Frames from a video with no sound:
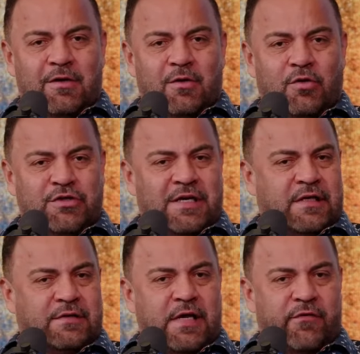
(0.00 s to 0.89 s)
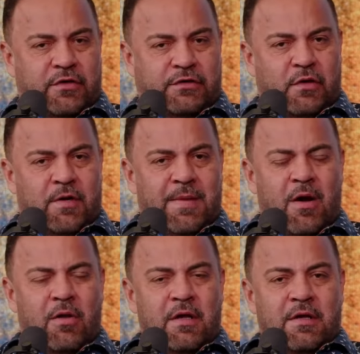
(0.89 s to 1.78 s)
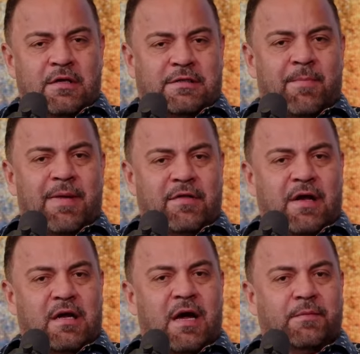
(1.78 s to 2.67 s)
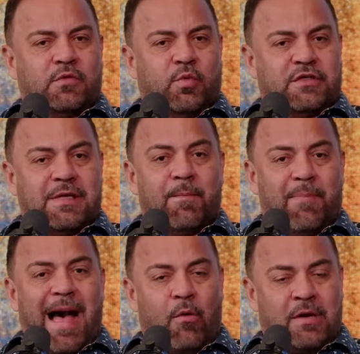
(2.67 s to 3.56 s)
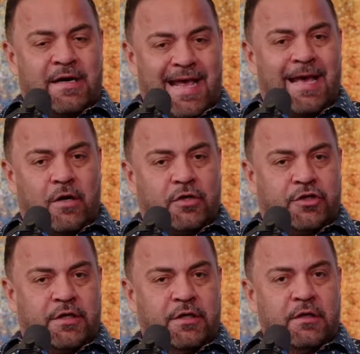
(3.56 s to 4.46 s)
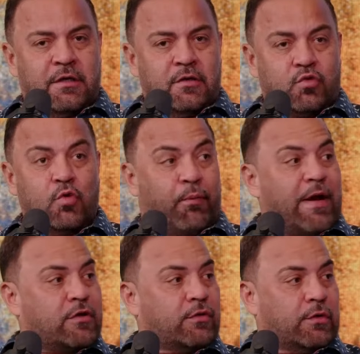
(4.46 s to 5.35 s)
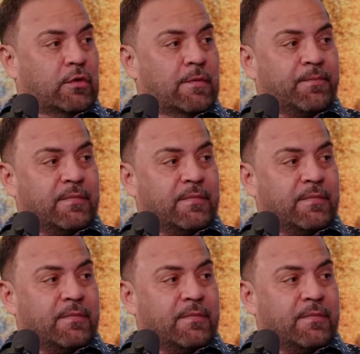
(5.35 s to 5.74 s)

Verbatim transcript: or just a savior, it's talking about somebody that comes with some power and energy to break you through.